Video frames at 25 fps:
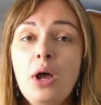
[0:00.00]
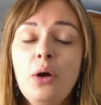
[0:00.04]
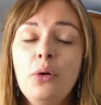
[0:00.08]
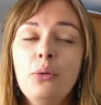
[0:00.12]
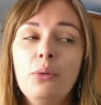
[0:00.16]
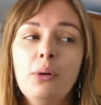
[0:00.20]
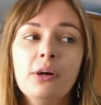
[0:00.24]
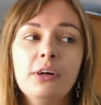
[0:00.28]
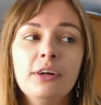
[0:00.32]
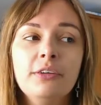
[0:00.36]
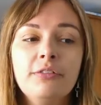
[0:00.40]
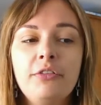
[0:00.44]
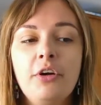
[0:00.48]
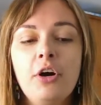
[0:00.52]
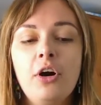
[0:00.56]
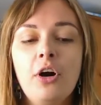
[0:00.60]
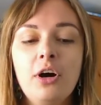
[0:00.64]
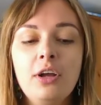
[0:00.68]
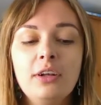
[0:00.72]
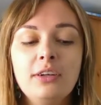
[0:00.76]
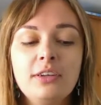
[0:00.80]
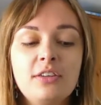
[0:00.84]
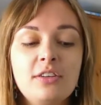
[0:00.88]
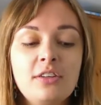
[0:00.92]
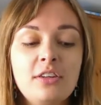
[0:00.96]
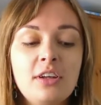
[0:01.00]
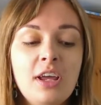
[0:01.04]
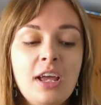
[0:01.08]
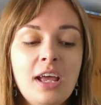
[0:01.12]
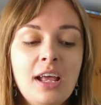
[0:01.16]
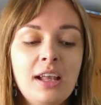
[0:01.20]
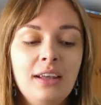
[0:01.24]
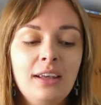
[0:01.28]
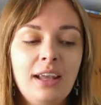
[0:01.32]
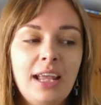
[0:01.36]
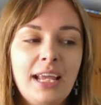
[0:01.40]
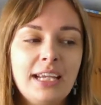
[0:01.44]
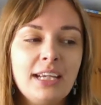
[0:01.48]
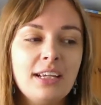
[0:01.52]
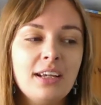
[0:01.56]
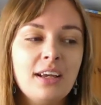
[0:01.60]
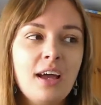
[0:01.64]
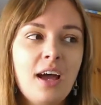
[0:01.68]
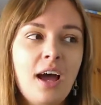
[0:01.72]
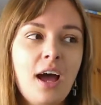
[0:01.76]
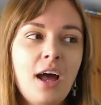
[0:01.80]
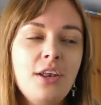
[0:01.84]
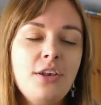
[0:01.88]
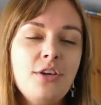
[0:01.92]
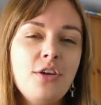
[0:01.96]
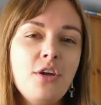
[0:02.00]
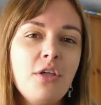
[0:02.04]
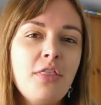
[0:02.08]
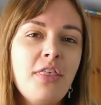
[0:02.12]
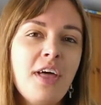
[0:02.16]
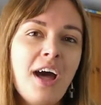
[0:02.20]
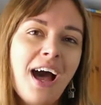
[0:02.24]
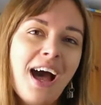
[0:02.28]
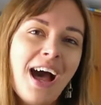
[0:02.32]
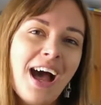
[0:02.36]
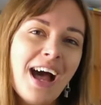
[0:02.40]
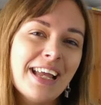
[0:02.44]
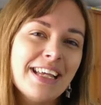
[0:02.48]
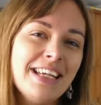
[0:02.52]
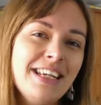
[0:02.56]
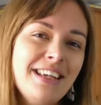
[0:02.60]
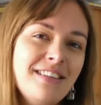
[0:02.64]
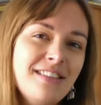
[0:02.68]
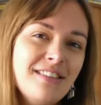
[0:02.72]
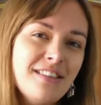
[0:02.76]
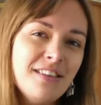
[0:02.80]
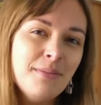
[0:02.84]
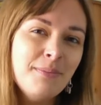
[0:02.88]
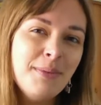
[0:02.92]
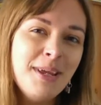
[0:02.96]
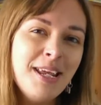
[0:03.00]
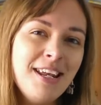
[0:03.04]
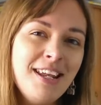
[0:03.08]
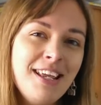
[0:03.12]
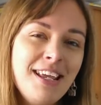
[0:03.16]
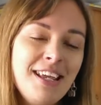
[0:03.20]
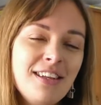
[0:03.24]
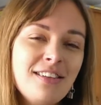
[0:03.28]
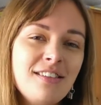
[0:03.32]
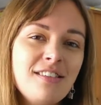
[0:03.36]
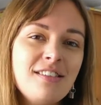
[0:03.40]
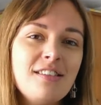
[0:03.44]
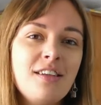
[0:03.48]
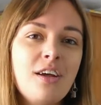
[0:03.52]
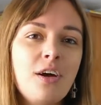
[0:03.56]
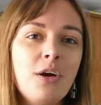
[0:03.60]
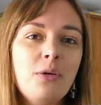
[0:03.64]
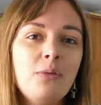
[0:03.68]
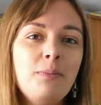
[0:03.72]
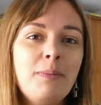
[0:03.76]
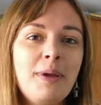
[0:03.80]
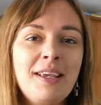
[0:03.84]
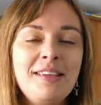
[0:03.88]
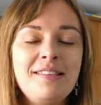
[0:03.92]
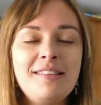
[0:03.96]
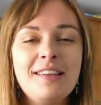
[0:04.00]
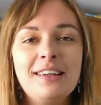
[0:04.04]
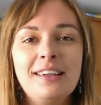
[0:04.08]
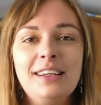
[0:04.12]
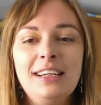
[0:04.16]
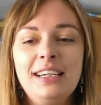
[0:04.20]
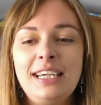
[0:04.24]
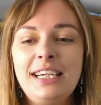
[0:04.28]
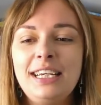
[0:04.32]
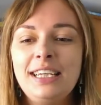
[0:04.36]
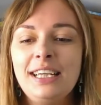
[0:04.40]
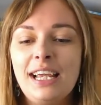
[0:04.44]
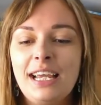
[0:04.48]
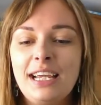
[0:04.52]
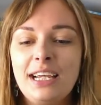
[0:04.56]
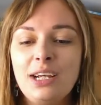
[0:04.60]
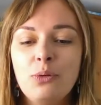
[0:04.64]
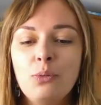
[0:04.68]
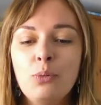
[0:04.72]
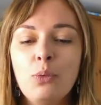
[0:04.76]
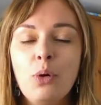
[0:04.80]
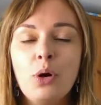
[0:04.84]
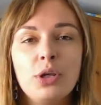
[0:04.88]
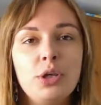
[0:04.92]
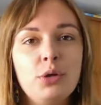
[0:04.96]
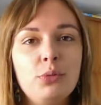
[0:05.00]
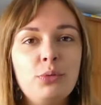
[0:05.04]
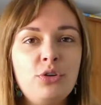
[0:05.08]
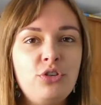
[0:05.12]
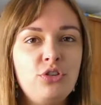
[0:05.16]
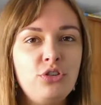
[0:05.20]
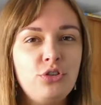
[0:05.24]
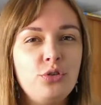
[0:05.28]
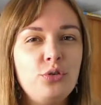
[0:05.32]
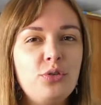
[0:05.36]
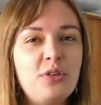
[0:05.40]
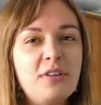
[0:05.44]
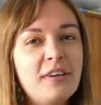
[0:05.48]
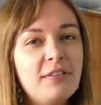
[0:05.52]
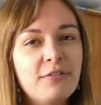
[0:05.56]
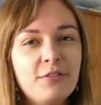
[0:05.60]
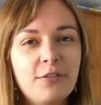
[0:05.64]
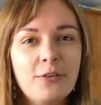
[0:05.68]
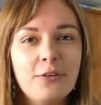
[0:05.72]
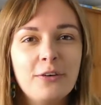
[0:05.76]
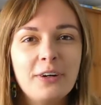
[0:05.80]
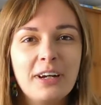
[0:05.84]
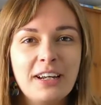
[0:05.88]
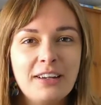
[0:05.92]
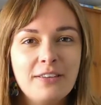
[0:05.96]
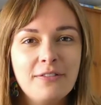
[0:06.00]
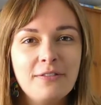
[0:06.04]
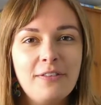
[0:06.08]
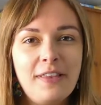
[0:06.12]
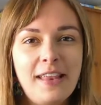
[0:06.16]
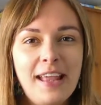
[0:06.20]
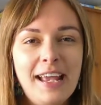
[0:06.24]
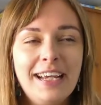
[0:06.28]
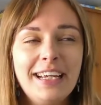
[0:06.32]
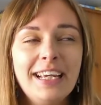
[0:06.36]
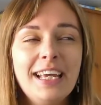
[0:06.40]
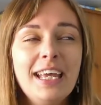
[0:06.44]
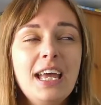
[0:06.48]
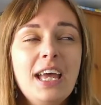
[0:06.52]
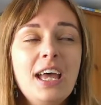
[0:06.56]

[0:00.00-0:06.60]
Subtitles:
where I've got like another item in it, so basically like what you would use it for kind of thing.